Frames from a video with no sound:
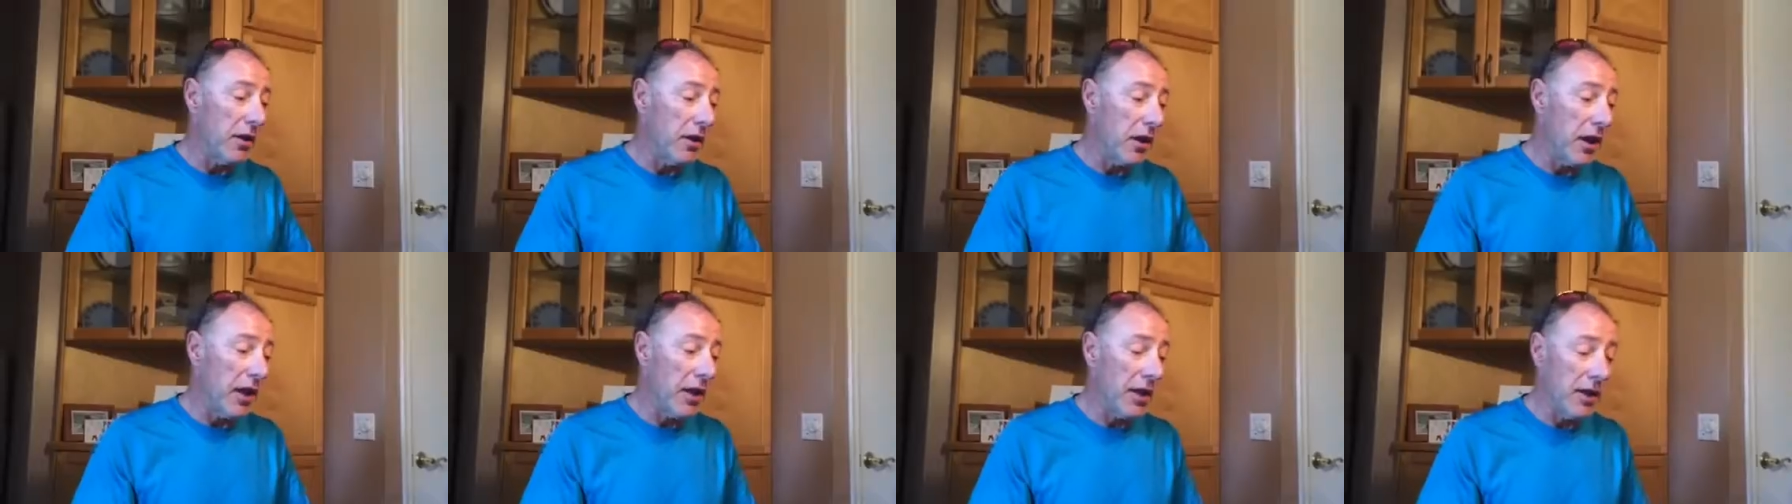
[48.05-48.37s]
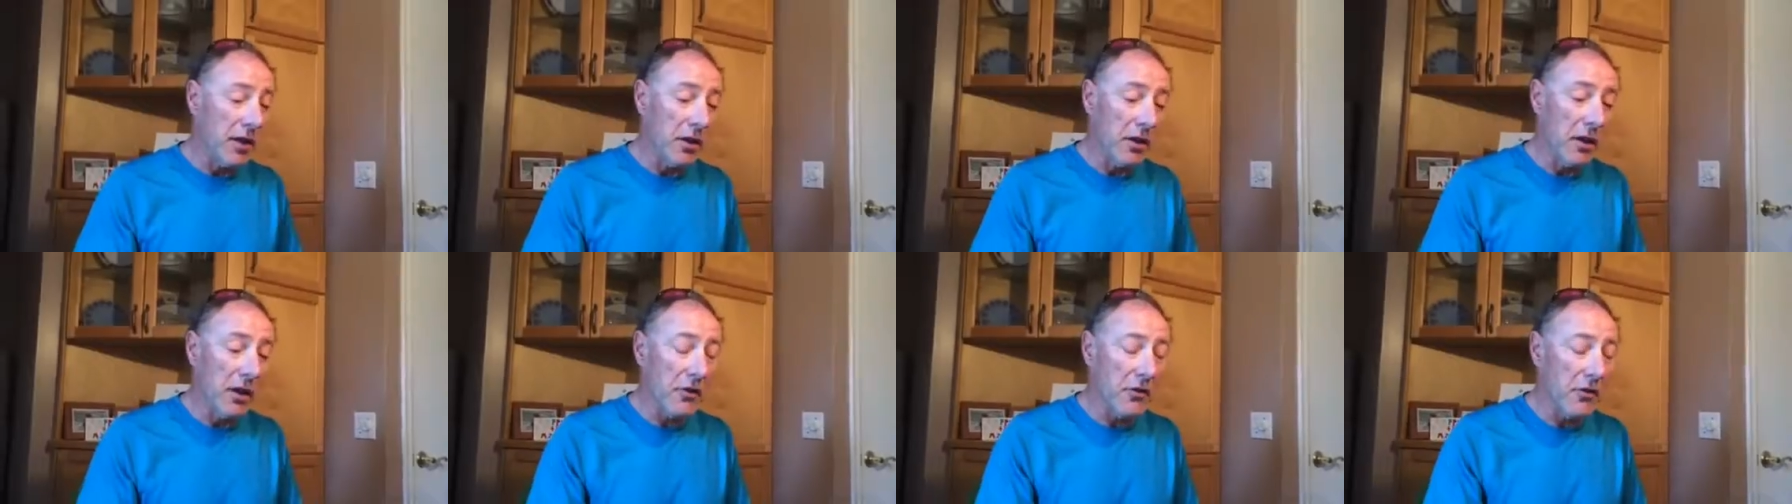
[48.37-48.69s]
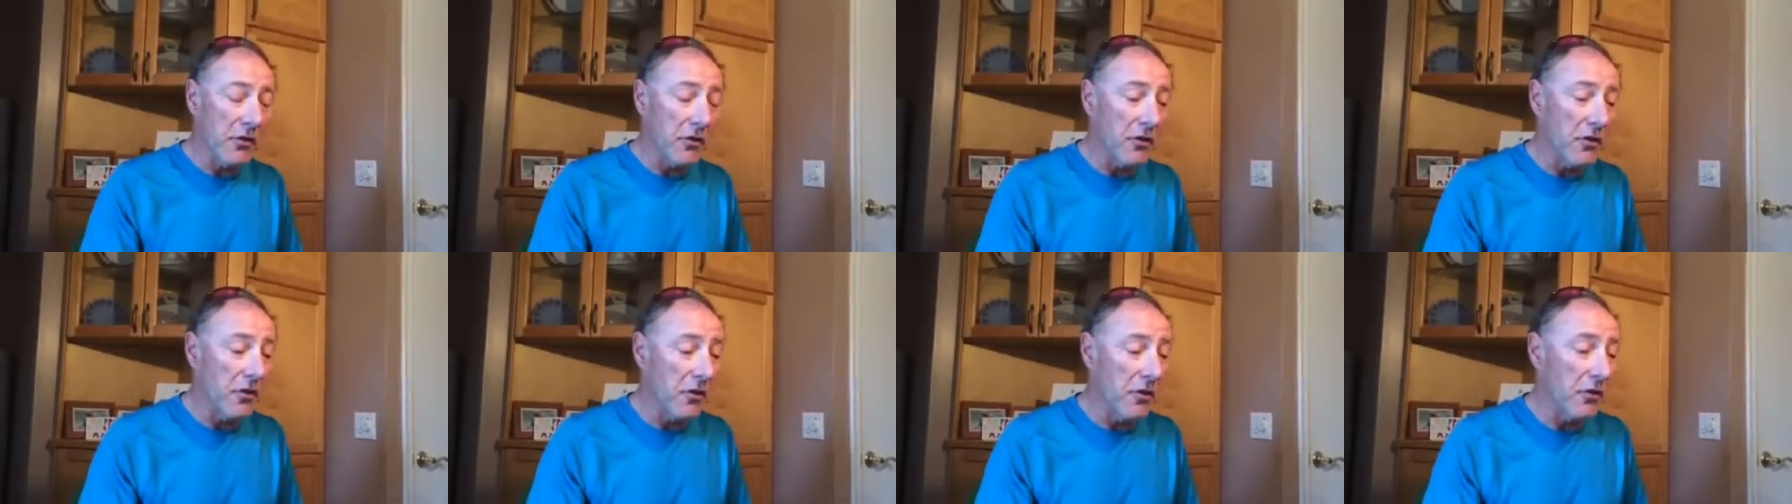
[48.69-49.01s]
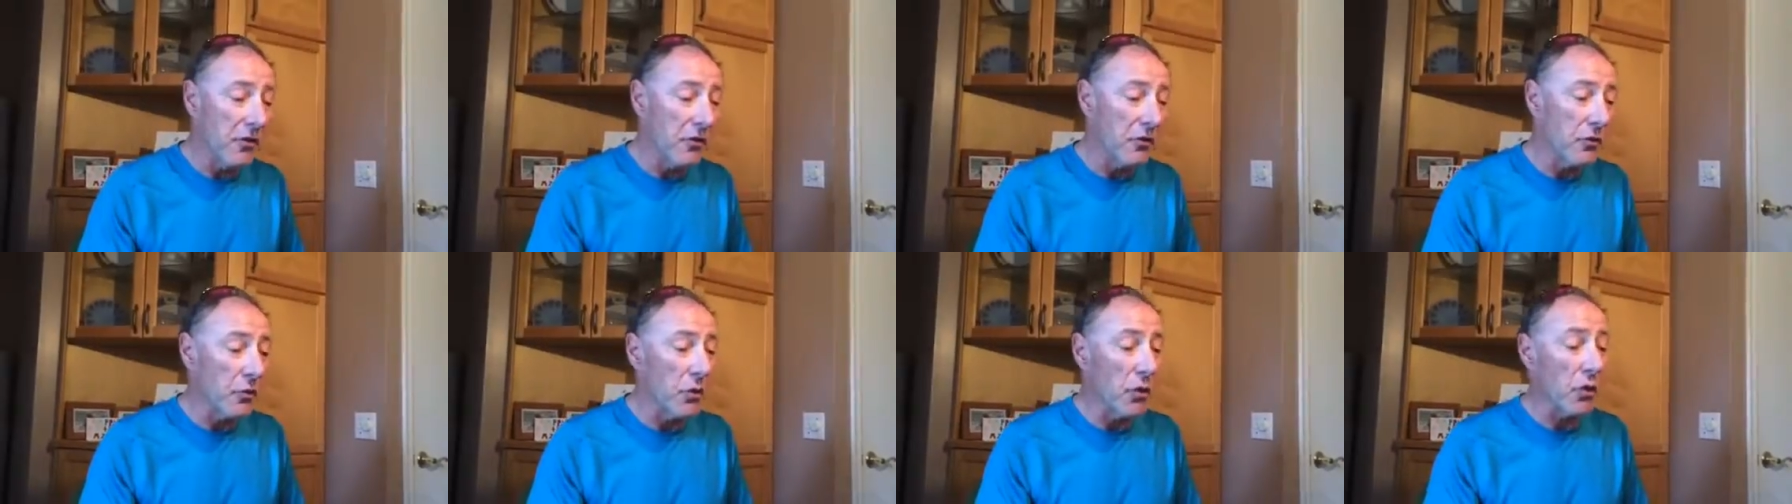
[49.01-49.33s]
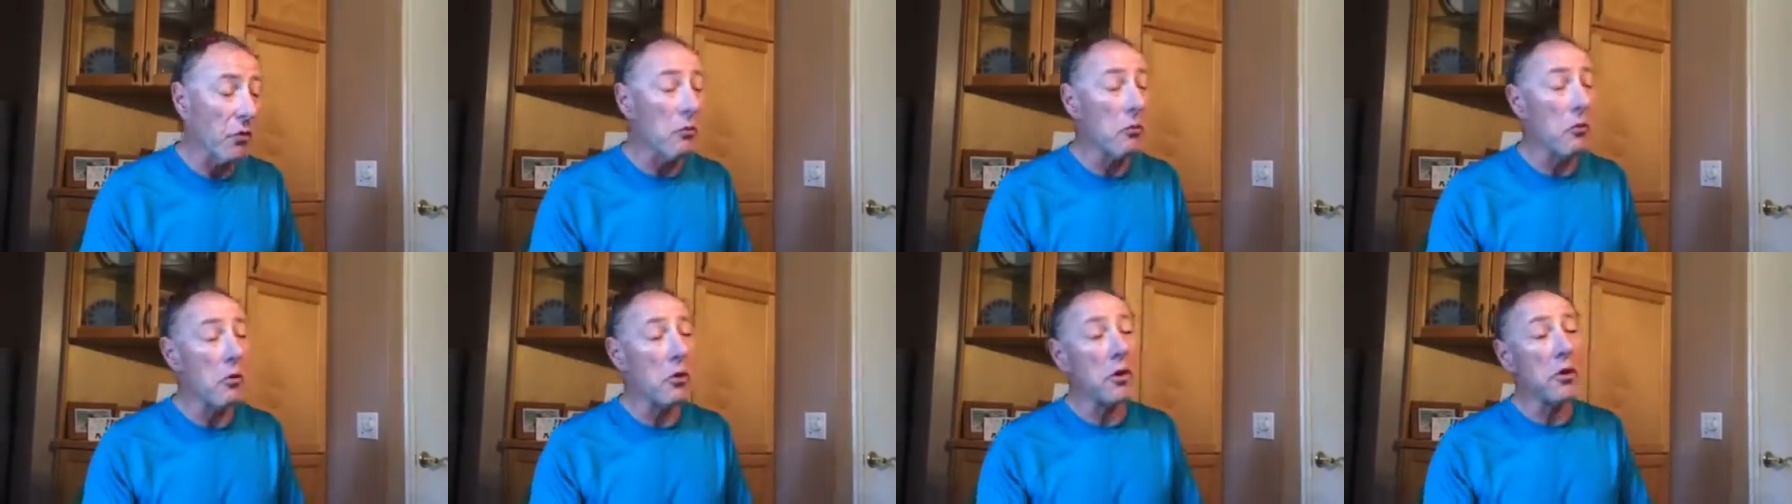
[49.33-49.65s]
he likes us, and he goes, well,
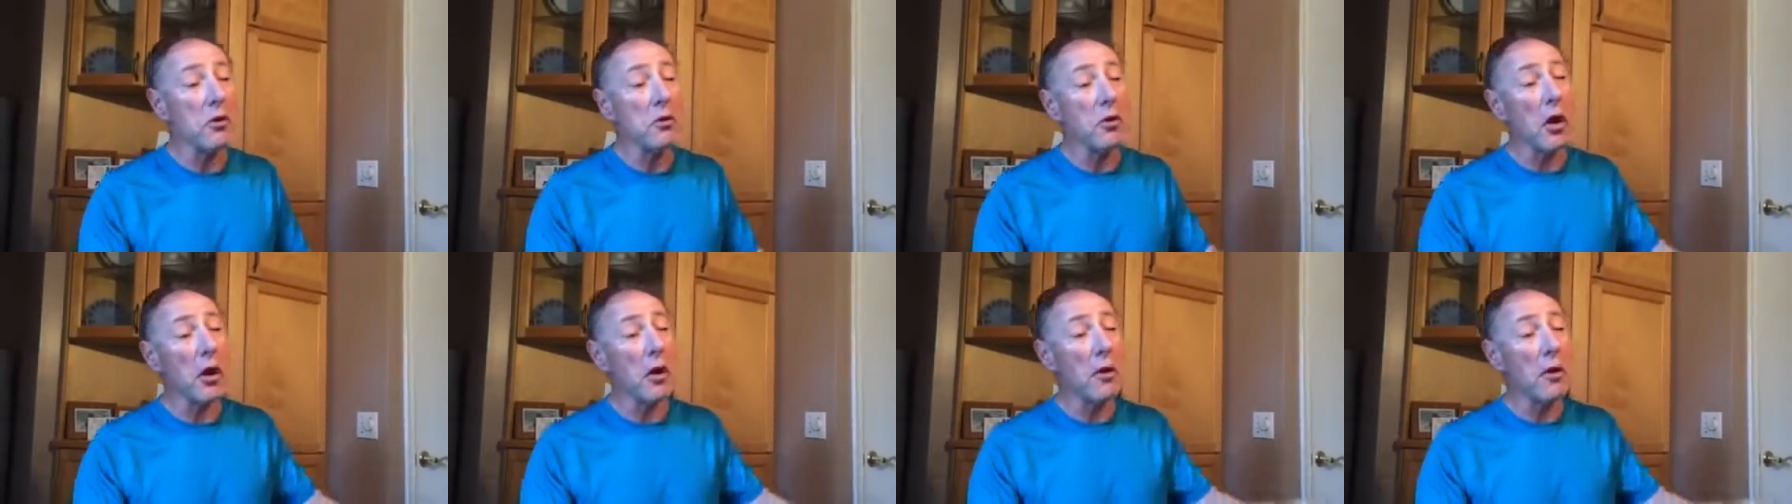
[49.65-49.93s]
you know what?